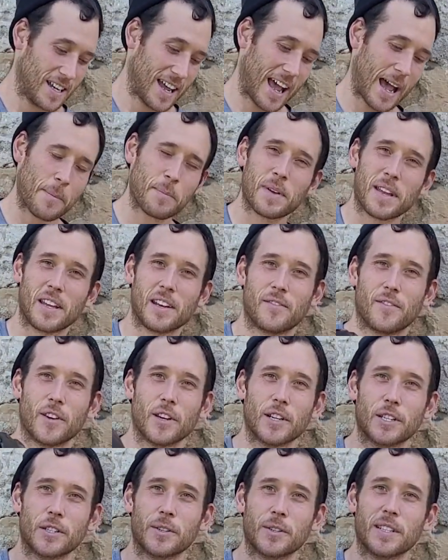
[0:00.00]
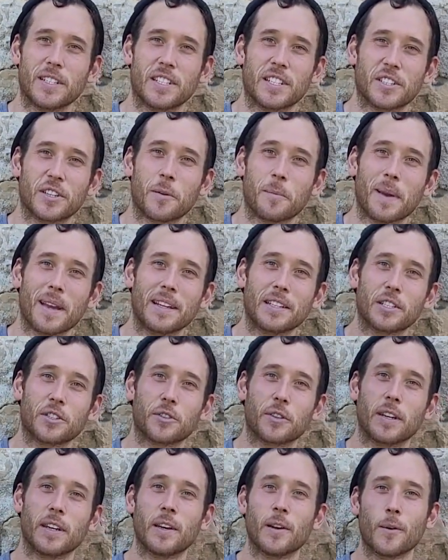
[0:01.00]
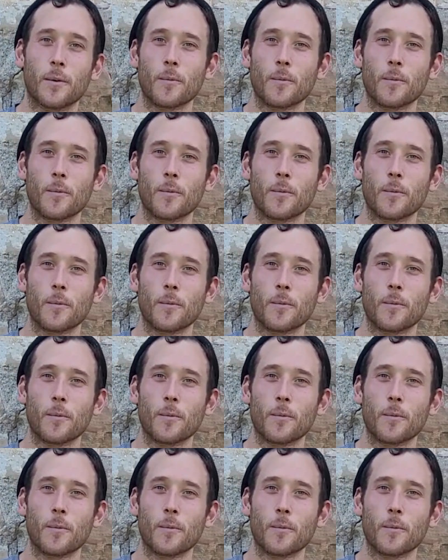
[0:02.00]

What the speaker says: Happy anniversary, Digital Main Street.